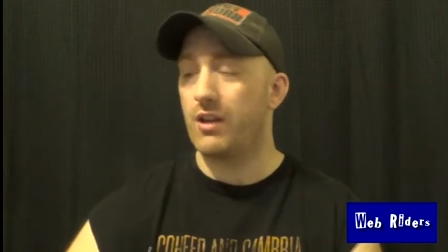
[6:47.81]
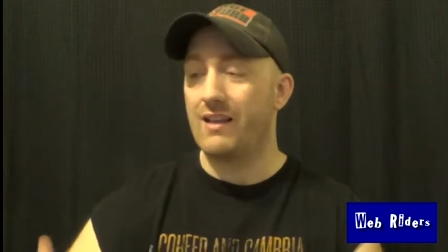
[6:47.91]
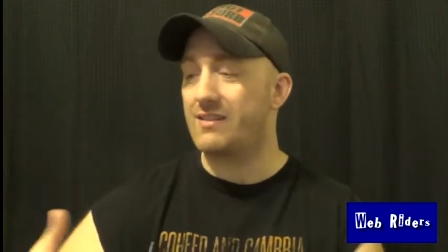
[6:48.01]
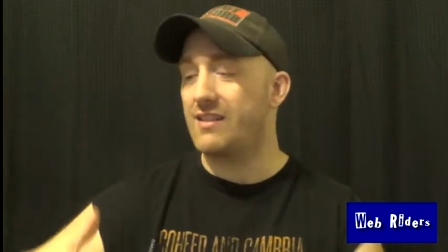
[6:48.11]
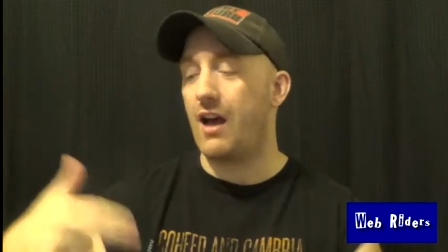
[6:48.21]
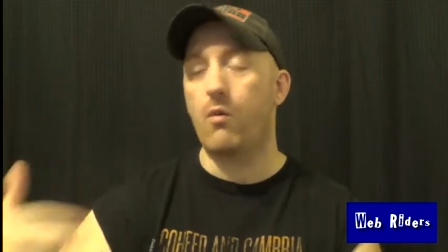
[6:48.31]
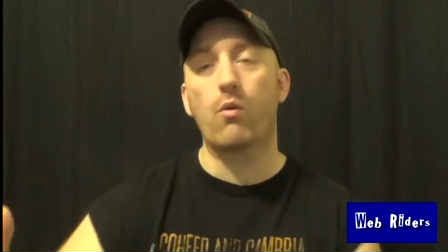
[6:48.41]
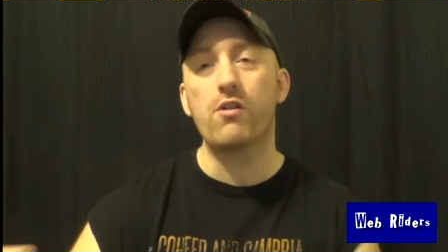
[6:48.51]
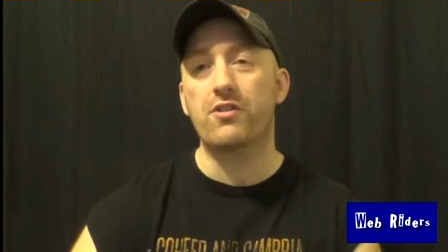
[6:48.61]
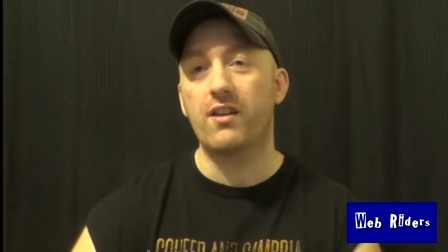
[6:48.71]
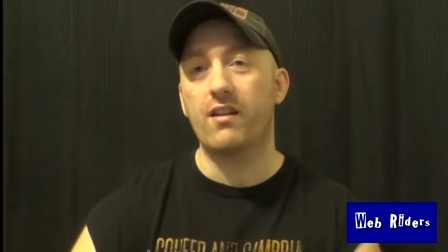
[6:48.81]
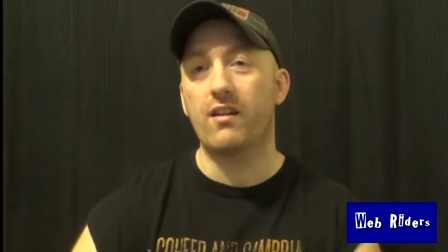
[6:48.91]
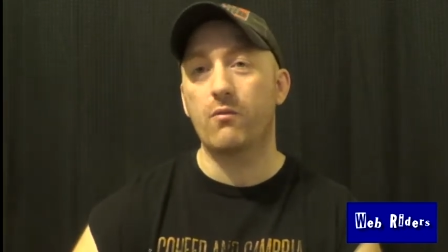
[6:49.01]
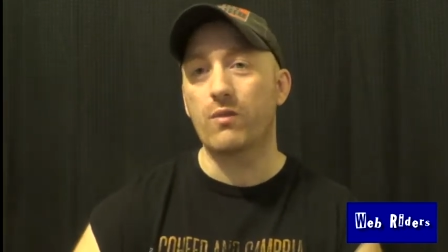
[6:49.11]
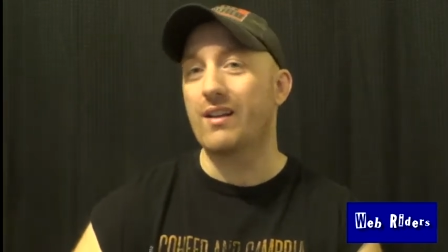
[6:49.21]
it's not worth it
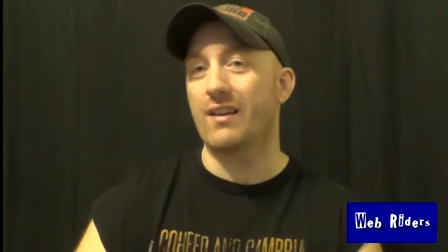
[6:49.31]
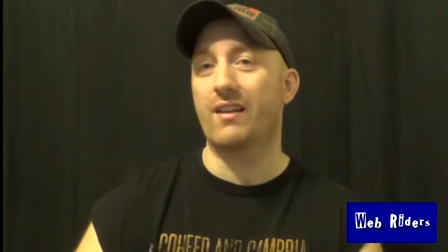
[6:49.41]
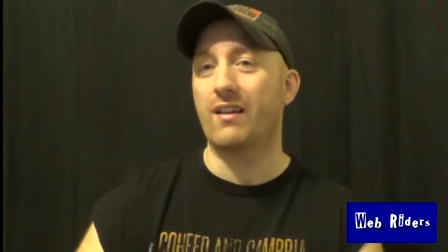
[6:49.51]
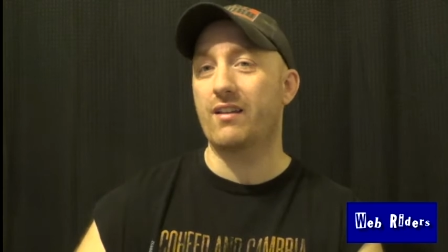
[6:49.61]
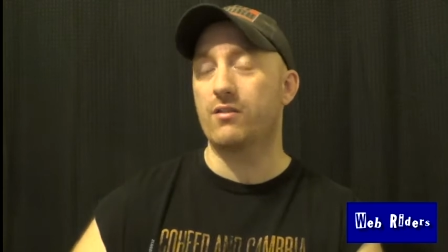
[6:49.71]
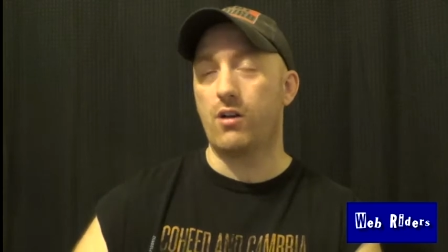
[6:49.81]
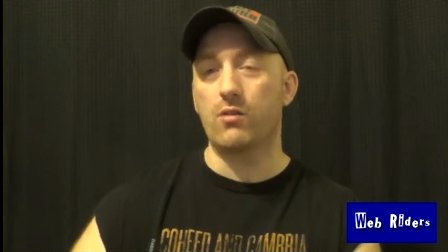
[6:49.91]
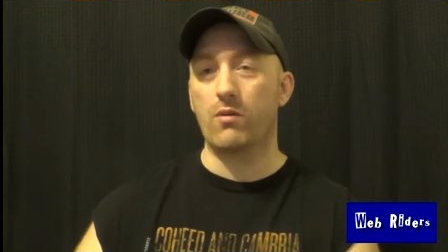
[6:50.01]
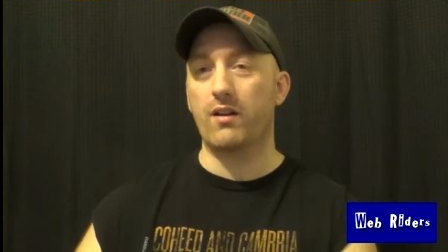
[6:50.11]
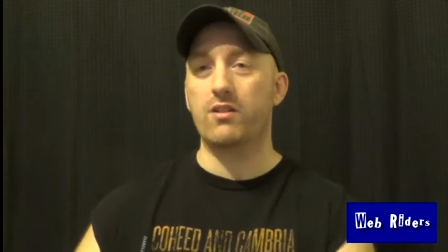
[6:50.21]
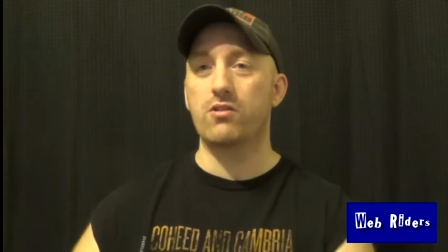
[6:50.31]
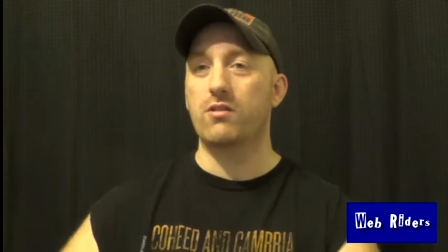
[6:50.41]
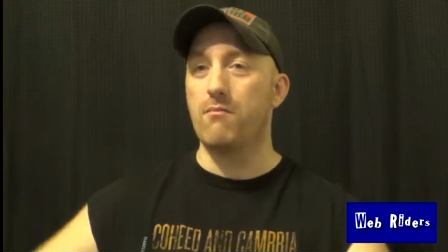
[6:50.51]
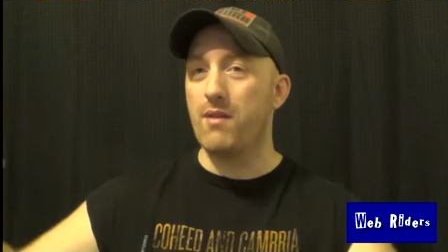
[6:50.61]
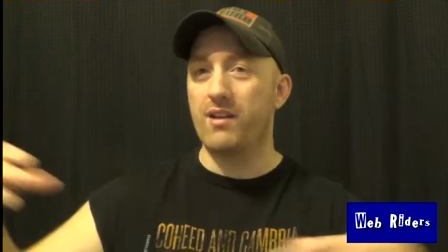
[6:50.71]
really in the long run because you're
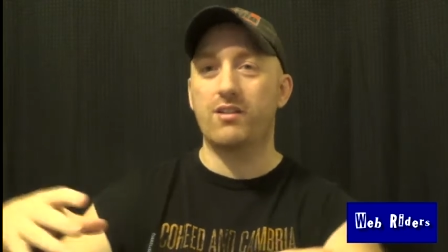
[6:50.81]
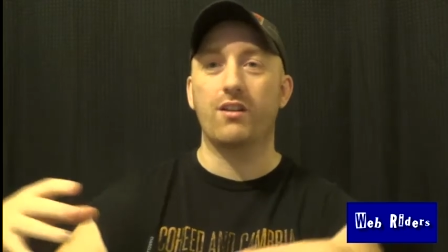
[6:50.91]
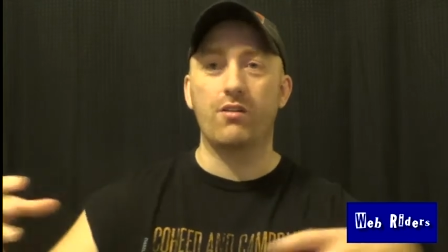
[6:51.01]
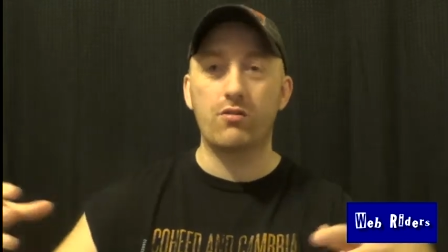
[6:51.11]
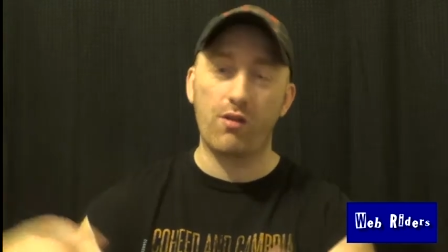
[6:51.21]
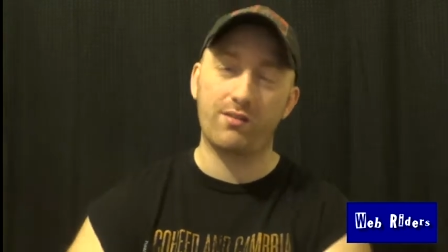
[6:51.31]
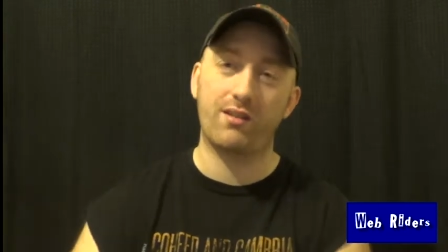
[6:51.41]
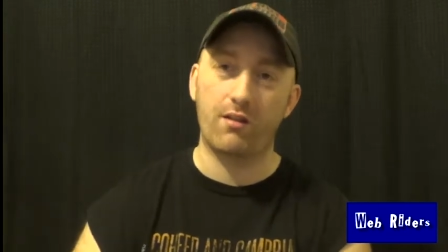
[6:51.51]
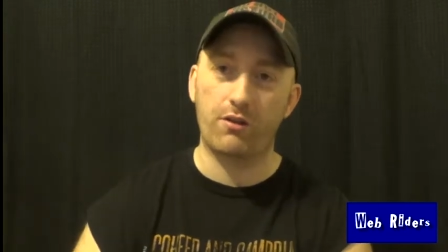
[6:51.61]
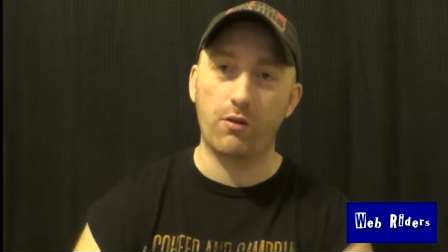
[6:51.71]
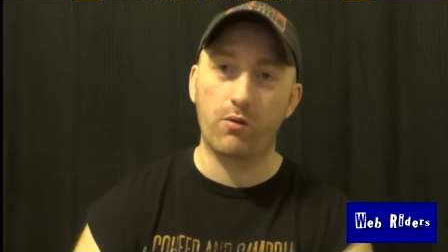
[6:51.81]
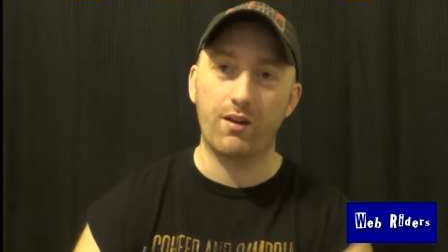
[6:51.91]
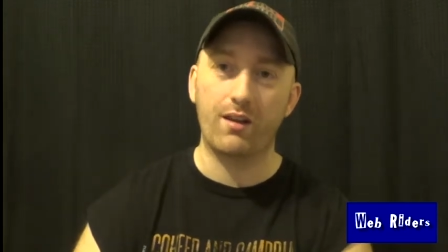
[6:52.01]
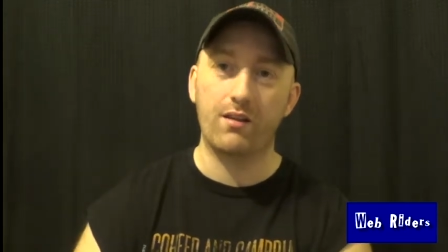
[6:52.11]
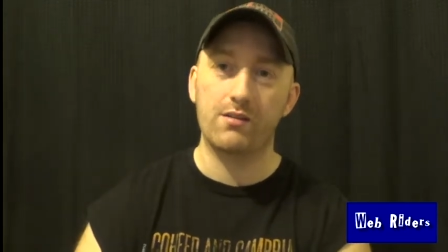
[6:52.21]
diminishing your trust and
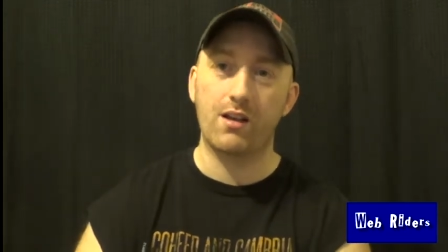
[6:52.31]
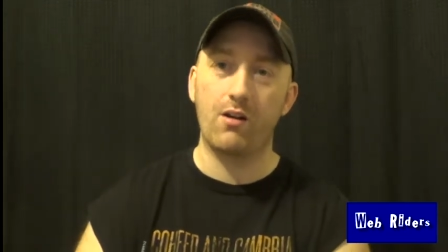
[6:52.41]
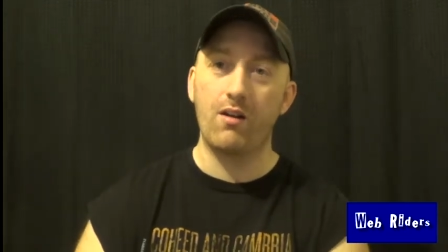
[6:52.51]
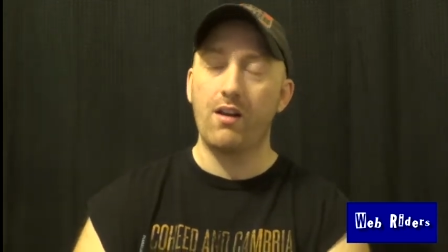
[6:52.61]
authority. So